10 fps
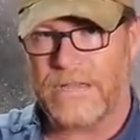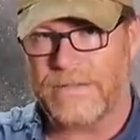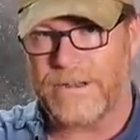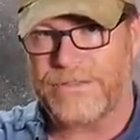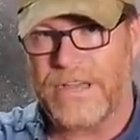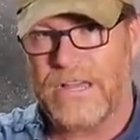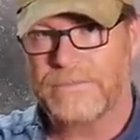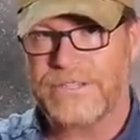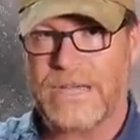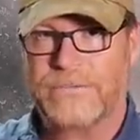give it a
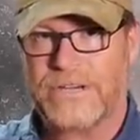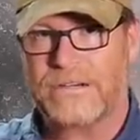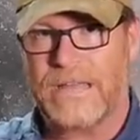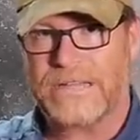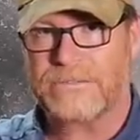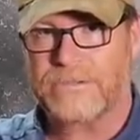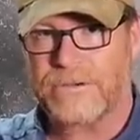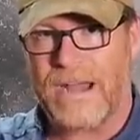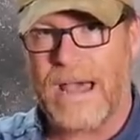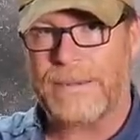thumbs up, share, like,
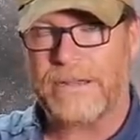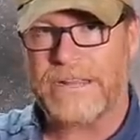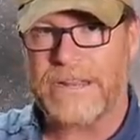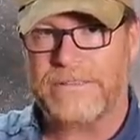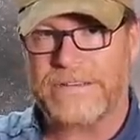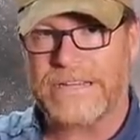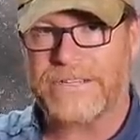subscribe, and all that other neat